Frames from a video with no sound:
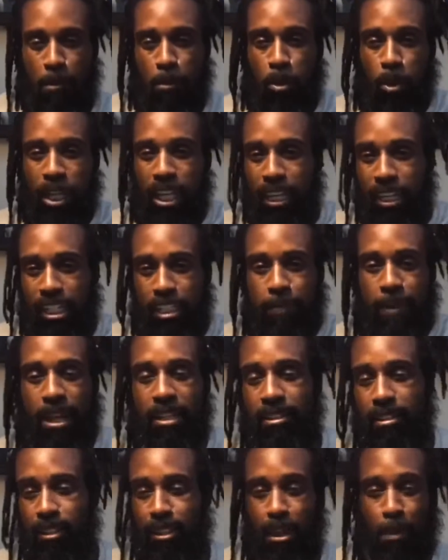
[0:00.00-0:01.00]
I'm gonna get these
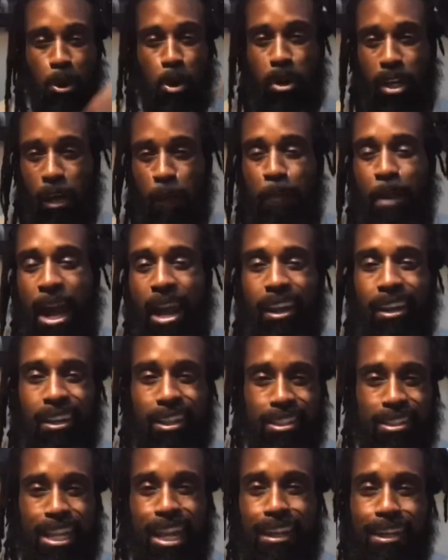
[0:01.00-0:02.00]
back to you, and I'm gonna get up out of here
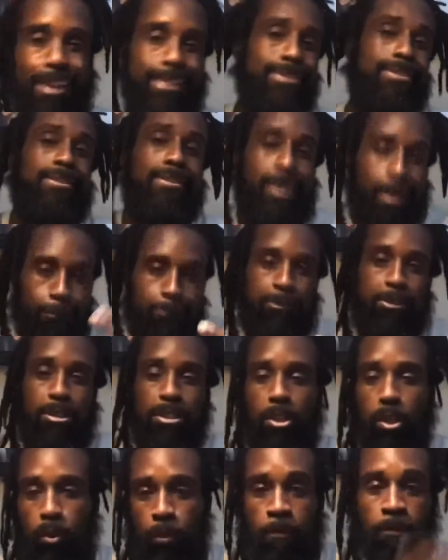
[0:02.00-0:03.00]
because I got stuff to
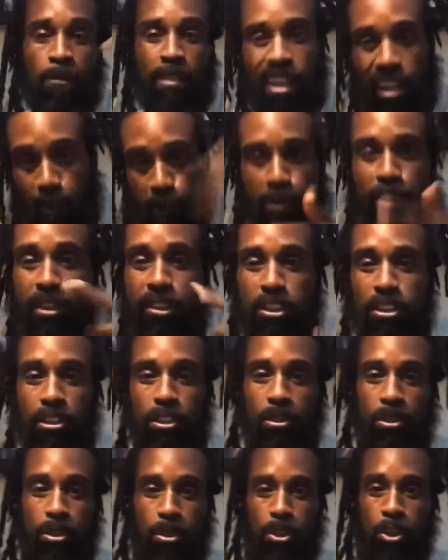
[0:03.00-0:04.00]
do, and I'm pretty sure
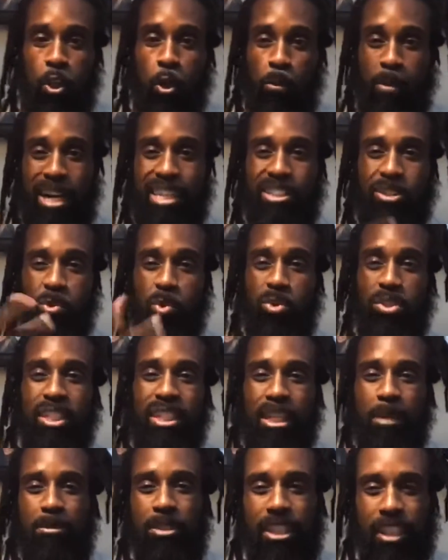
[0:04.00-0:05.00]
you do too. But I just wanted to
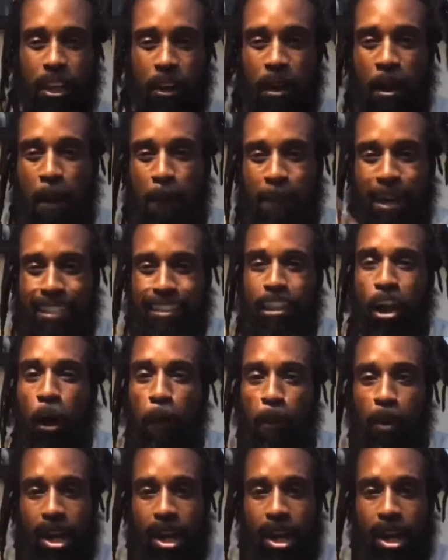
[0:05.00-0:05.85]
come share my thought